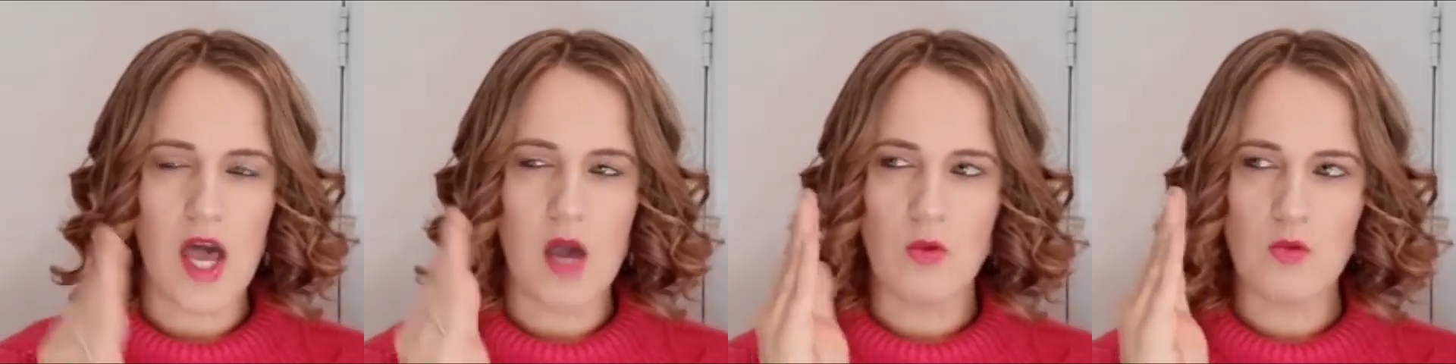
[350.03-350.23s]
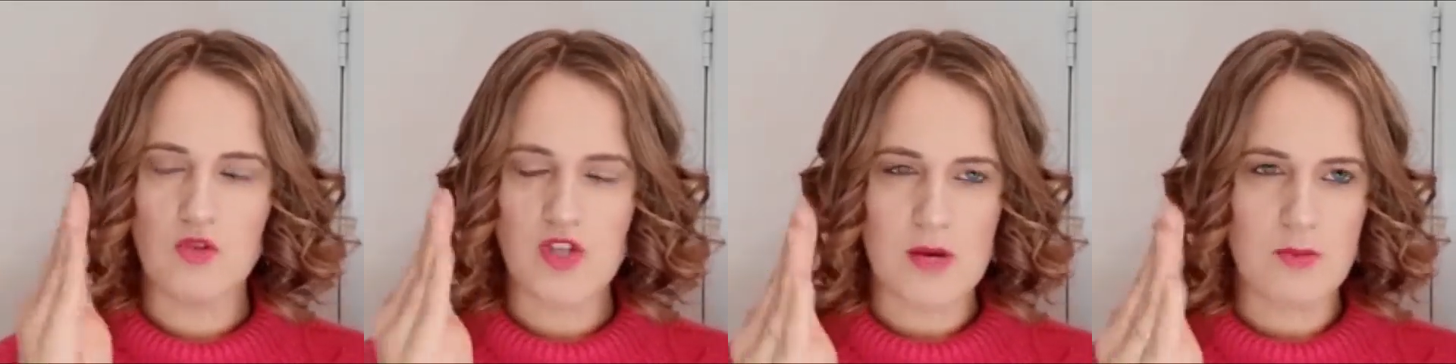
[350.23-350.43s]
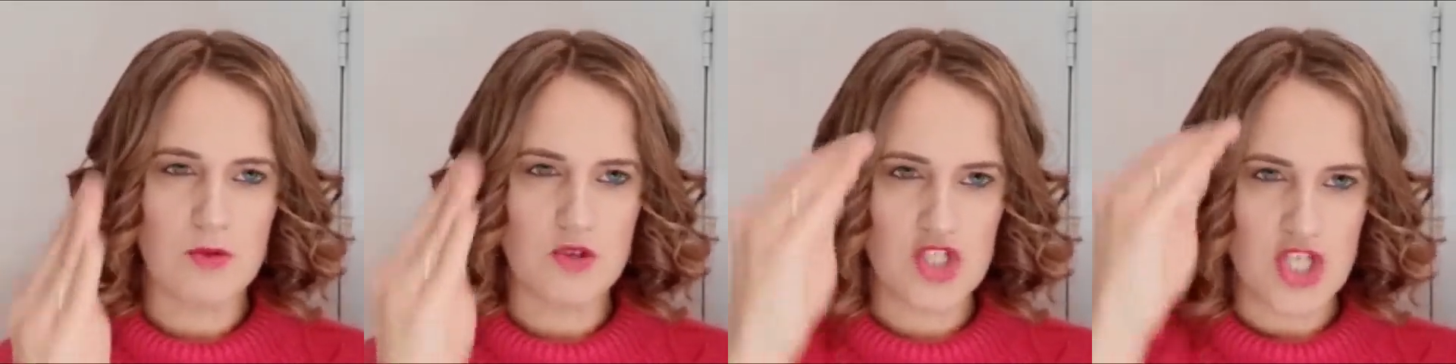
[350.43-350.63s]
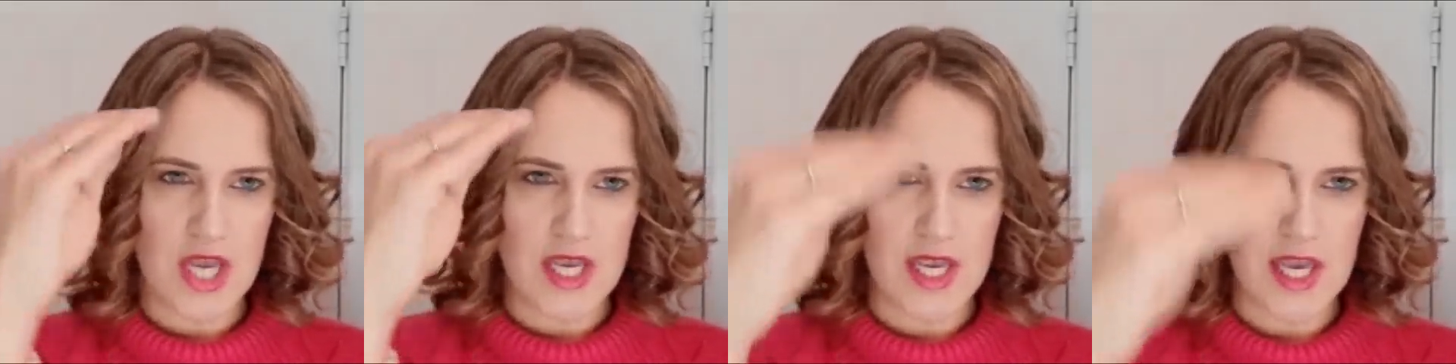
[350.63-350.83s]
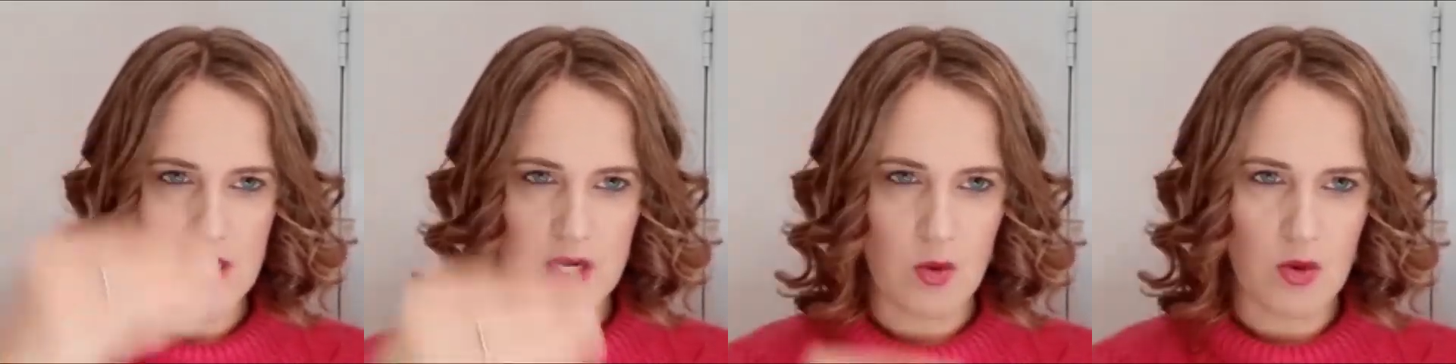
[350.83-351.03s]
I will double
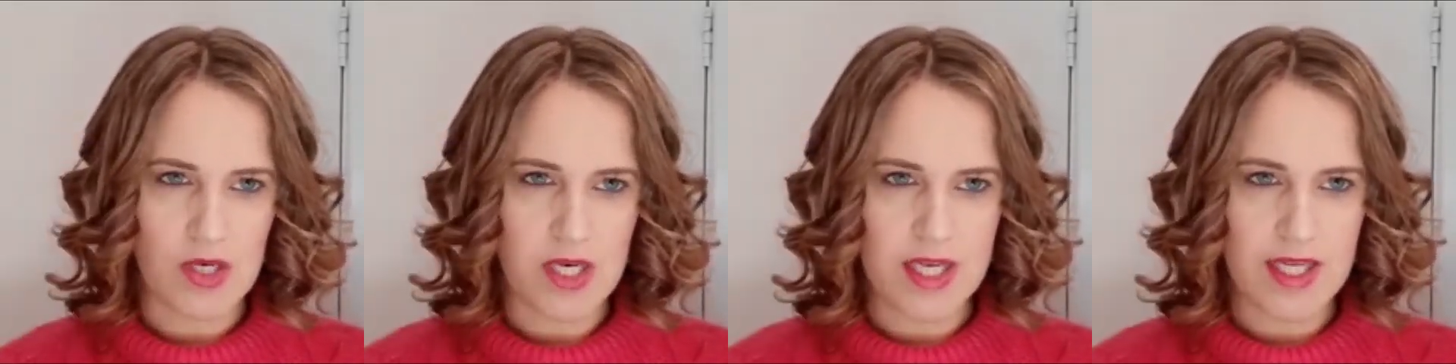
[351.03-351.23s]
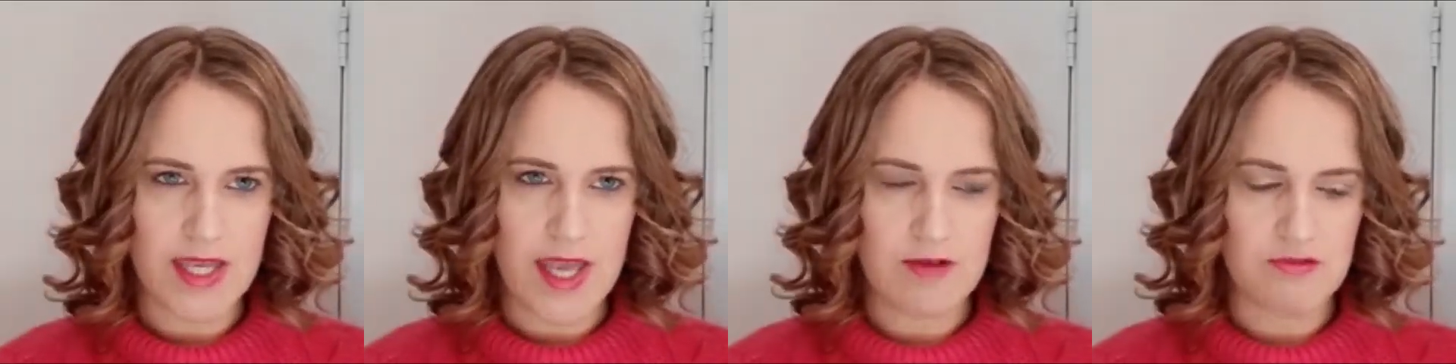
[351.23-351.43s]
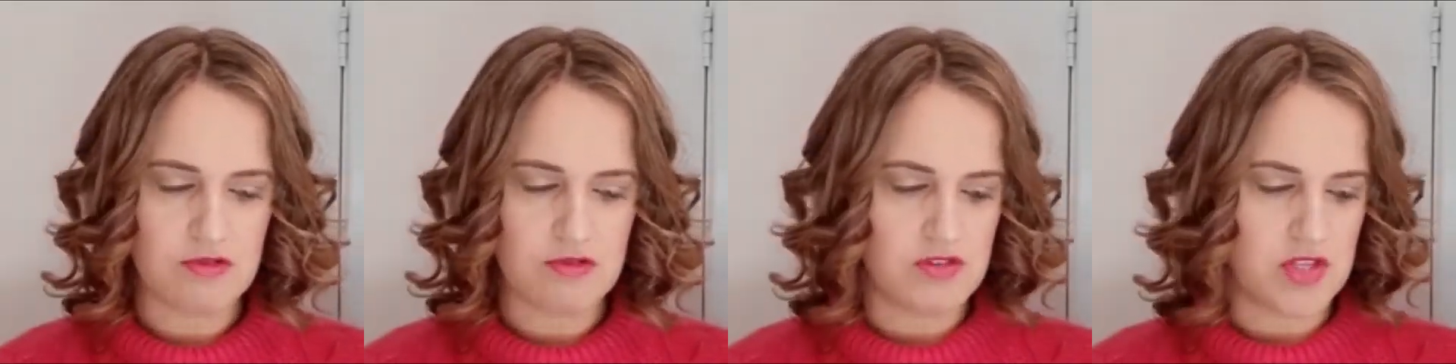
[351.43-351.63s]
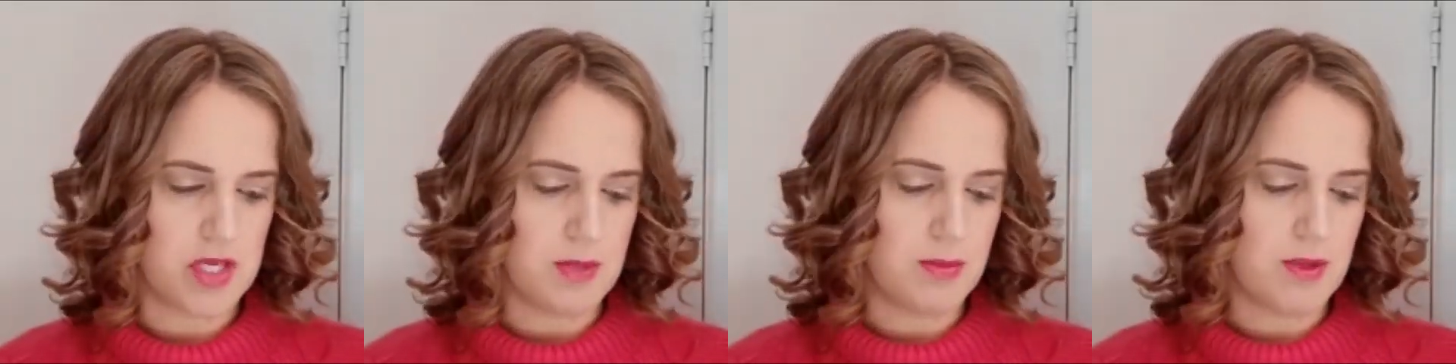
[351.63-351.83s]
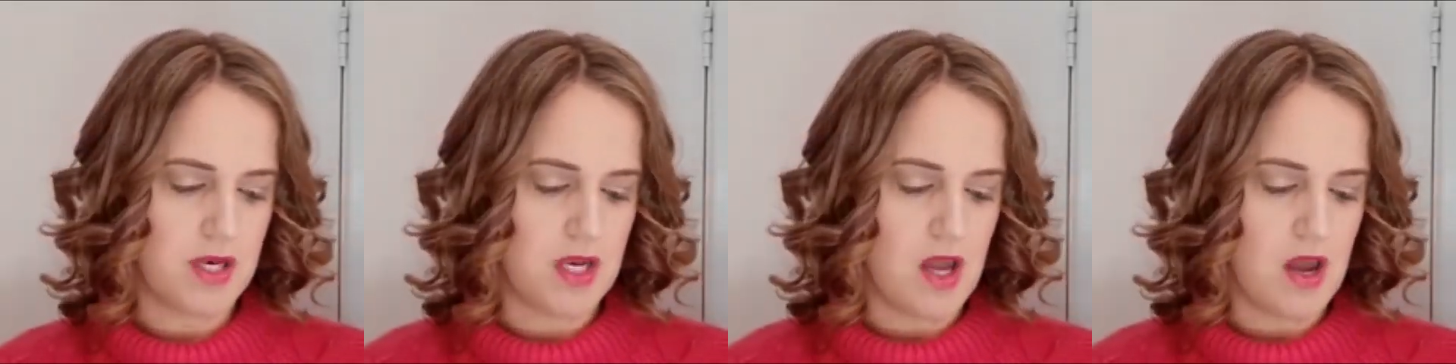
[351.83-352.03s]
check and I will link everything
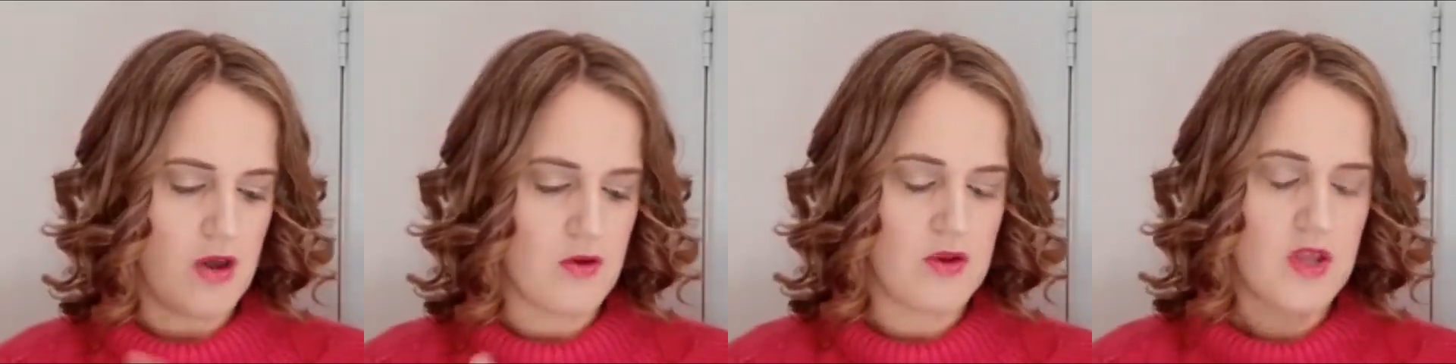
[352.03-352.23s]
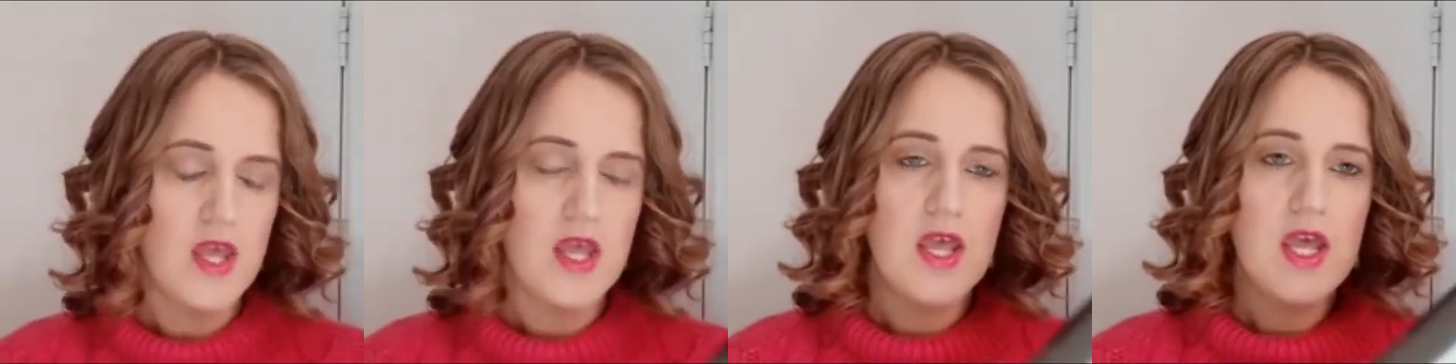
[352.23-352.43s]
below.